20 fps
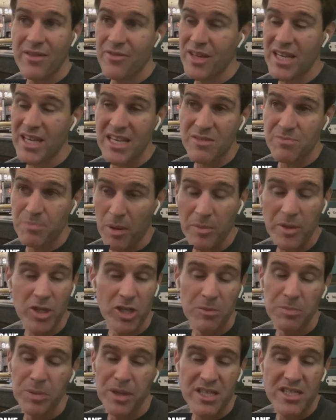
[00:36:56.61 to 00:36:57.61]
And I think he's
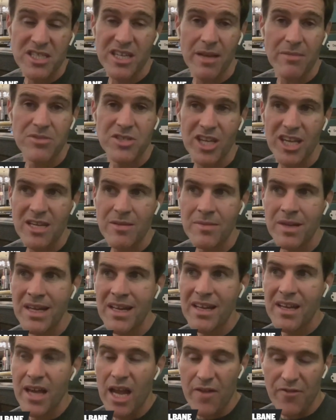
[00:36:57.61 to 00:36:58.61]
probably going to play the same team.
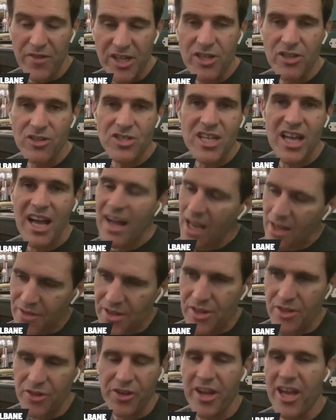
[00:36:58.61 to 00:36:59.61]
If he does that,
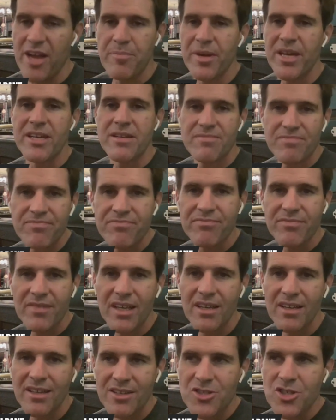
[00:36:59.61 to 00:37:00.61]
I think they're going to get beat.
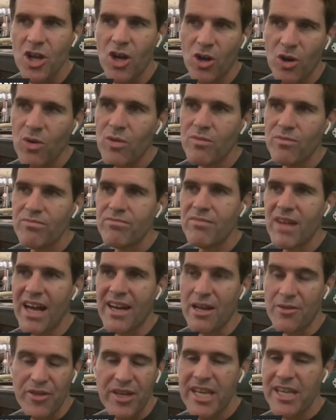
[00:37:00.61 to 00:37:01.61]
So.
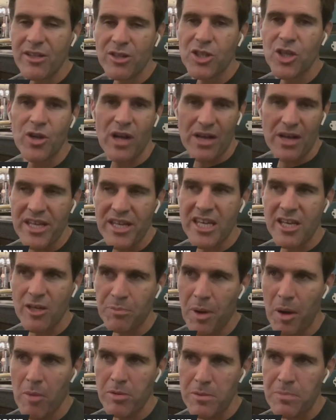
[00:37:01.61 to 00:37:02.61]
And I think he'll I think
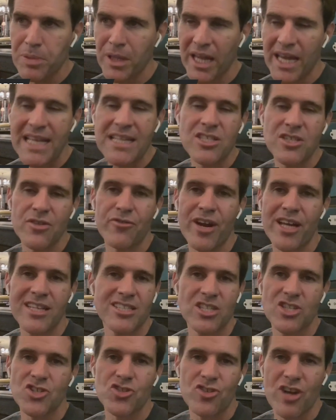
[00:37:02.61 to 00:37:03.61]
he'll probably play into
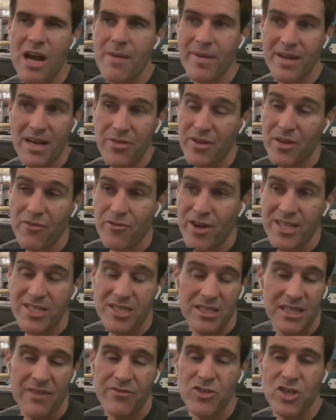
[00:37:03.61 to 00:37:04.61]
France's trap, and I think
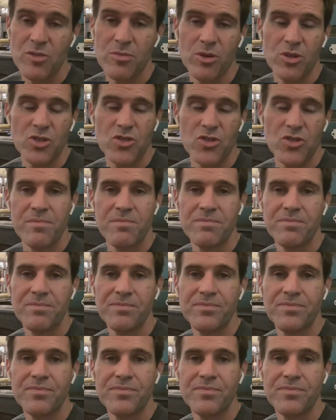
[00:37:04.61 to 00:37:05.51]
France will have too much for them.